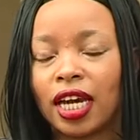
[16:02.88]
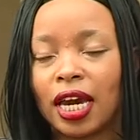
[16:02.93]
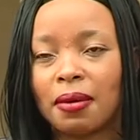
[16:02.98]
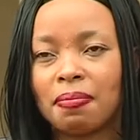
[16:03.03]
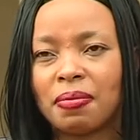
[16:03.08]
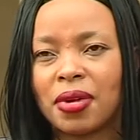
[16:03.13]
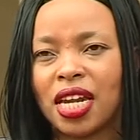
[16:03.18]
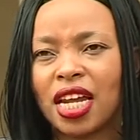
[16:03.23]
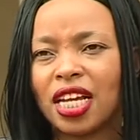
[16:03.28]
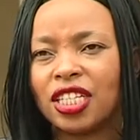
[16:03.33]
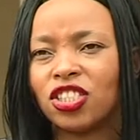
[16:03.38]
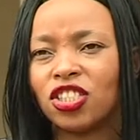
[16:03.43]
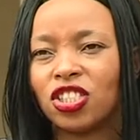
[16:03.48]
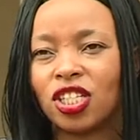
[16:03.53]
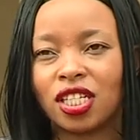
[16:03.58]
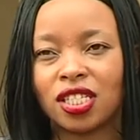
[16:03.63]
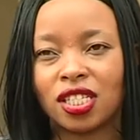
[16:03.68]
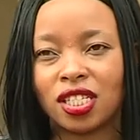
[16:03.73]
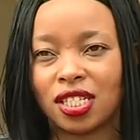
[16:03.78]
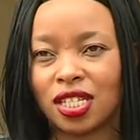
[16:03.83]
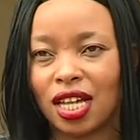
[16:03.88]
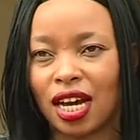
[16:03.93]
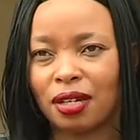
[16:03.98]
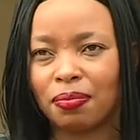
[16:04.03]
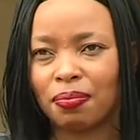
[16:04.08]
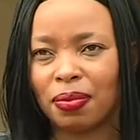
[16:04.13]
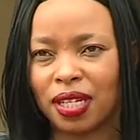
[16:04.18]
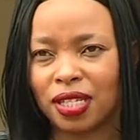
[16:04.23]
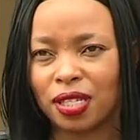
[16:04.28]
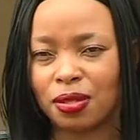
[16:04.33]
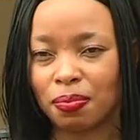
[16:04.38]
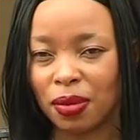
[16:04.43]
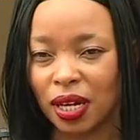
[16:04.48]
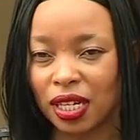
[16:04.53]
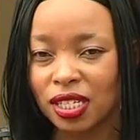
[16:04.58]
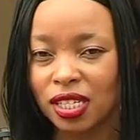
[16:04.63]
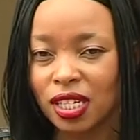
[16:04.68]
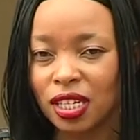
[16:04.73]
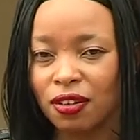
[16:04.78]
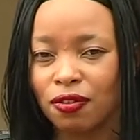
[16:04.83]
came in and changed that
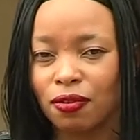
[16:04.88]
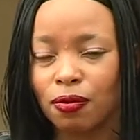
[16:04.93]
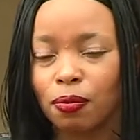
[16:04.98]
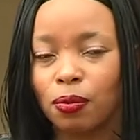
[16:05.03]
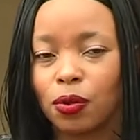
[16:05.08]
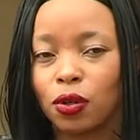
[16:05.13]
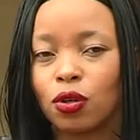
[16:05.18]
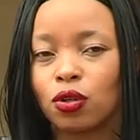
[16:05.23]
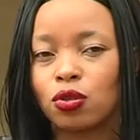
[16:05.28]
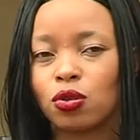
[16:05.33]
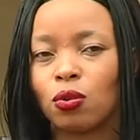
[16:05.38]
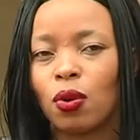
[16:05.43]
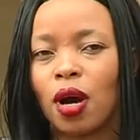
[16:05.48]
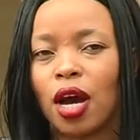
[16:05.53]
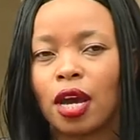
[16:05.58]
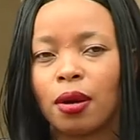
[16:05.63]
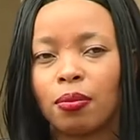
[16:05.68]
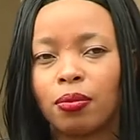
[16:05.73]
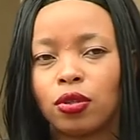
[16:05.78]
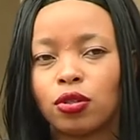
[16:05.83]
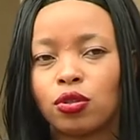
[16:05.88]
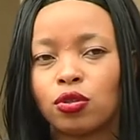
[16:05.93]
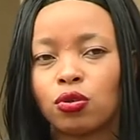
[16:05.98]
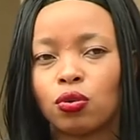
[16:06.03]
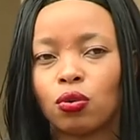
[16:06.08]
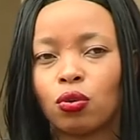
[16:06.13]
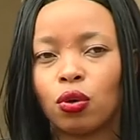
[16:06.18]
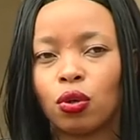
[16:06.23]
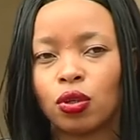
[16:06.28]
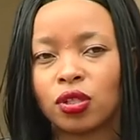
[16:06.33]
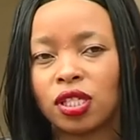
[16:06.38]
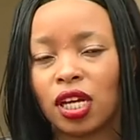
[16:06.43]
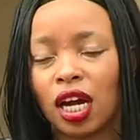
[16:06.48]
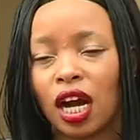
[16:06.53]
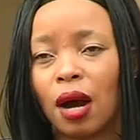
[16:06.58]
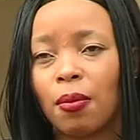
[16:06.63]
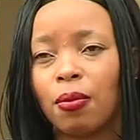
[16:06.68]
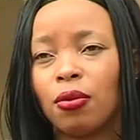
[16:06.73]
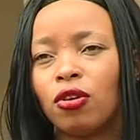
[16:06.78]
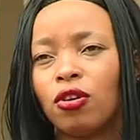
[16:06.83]
perspective because we were able to host a
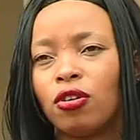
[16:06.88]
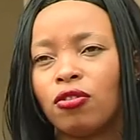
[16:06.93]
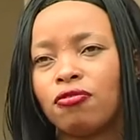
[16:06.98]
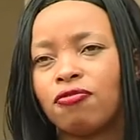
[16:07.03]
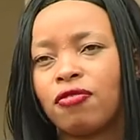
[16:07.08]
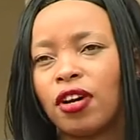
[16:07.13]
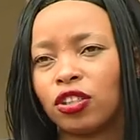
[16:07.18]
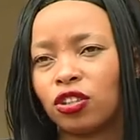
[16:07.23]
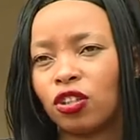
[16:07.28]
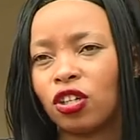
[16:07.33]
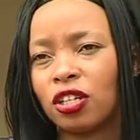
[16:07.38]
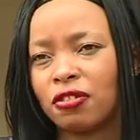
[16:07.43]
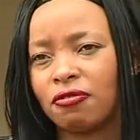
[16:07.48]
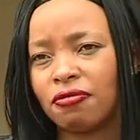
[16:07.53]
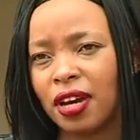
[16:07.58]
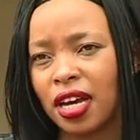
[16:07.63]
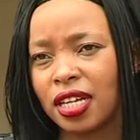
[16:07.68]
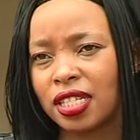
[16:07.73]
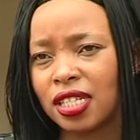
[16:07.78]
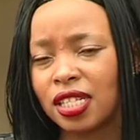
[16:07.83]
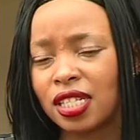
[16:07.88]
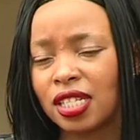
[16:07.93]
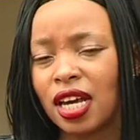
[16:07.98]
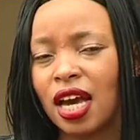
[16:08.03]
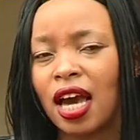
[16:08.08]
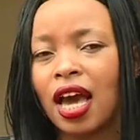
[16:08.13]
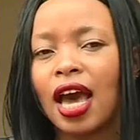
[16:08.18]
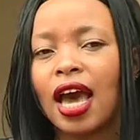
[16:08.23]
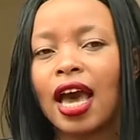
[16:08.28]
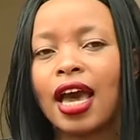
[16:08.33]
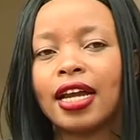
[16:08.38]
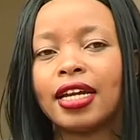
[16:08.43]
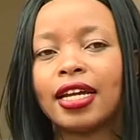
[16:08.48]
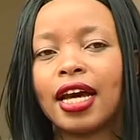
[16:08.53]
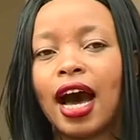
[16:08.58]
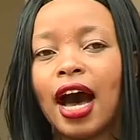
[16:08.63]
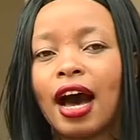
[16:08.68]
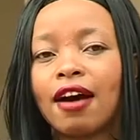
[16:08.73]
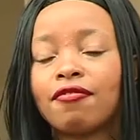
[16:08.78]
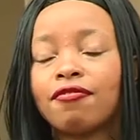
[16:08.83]
couple of fashion events and
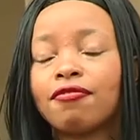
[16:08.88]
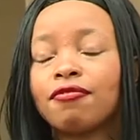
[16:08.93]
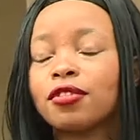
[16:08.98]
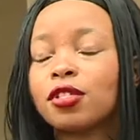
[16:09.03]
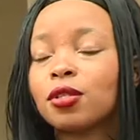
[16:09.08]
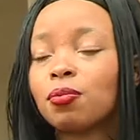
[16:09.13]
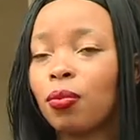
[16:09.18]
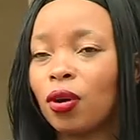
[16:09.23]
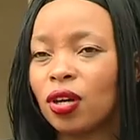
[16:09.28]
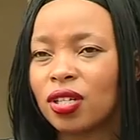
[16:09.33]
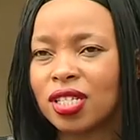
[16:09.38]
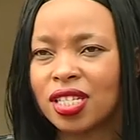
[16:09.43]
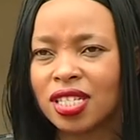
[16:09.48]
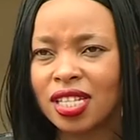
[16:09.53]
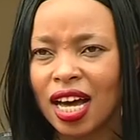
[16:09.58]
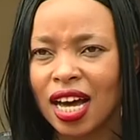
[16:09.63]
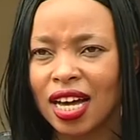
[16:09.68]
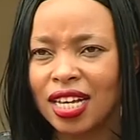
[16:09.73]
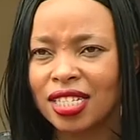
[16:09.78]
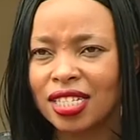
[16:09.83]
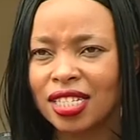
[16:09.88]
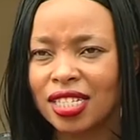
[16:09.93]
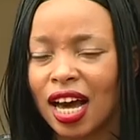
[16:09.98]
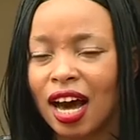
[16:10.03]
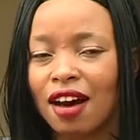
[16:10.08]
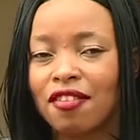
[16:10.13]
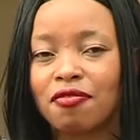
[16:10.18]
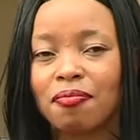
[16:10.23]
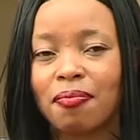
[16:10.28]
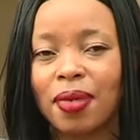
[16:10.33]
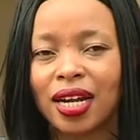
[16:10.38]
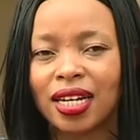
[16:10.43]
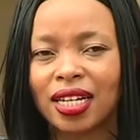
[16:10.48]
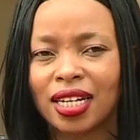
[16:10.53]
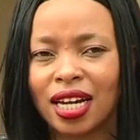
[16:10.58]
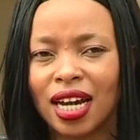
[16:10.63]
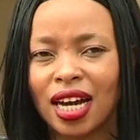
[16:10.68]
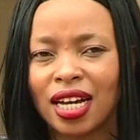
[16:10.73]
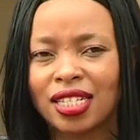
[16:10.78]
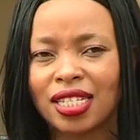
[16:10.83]
have sponsors have
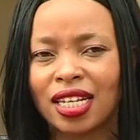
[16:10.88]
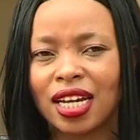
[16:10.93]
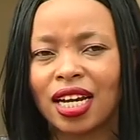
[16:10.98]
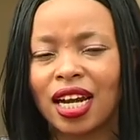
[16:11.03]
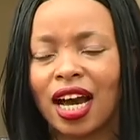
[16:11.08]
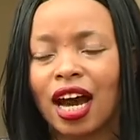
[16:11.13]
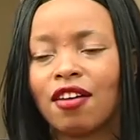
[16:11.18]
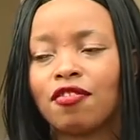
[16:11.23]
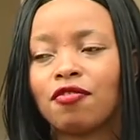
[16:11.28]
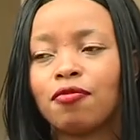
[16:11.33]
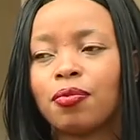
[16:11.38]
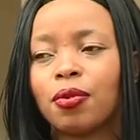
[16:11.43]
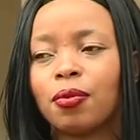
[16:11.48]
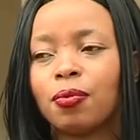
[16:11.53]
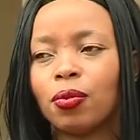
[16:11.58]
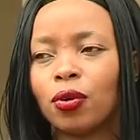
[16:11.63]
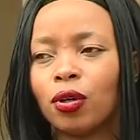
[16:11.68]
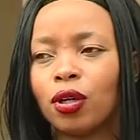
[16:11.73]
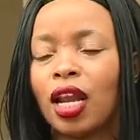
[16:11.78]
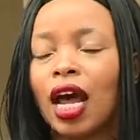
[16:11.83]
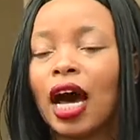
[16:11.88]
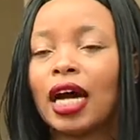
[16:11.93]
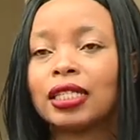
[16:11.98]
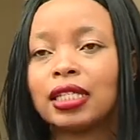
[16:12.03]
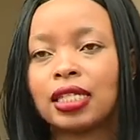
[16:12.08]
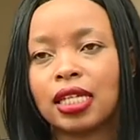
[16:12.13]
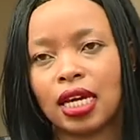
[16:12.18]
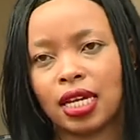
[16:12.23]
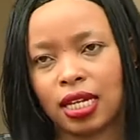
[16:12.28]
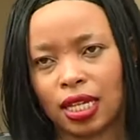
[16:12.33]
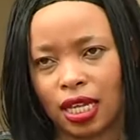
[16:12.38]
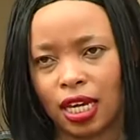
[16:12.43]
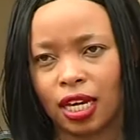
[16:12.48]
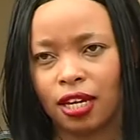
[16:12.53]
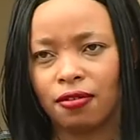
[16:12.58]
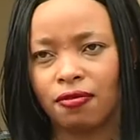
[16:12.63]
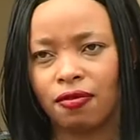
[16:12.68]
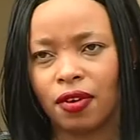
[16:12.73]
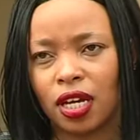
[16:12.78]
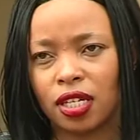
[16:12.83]
partners and have people attend
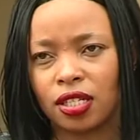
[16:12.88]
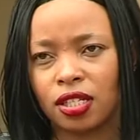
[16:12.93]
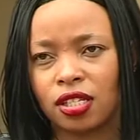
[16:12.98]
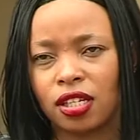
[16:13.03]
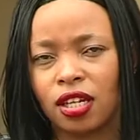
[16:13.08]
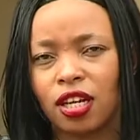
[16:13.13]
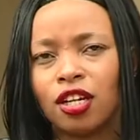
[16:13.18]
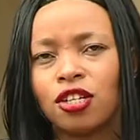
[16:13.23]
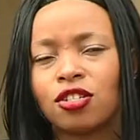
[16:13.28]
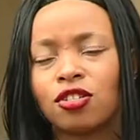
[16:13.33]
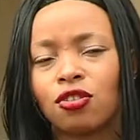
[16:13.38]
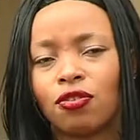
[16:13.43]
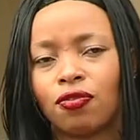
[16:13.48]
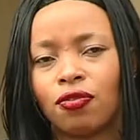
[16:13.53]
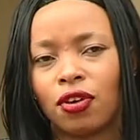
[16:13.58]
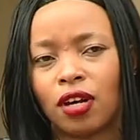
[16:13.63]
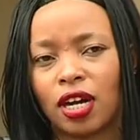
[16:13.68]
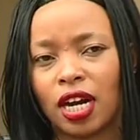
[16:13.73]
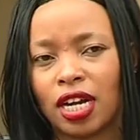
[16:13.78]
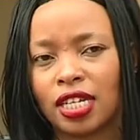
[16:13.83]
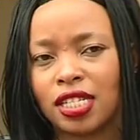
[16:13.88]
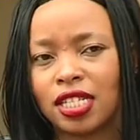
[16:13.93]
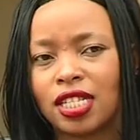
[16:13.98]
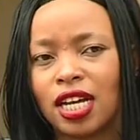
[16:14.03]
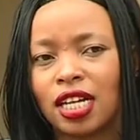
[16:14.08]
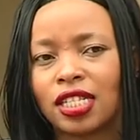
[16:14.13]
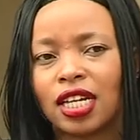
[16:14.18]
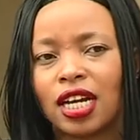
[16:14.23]
the event so for us that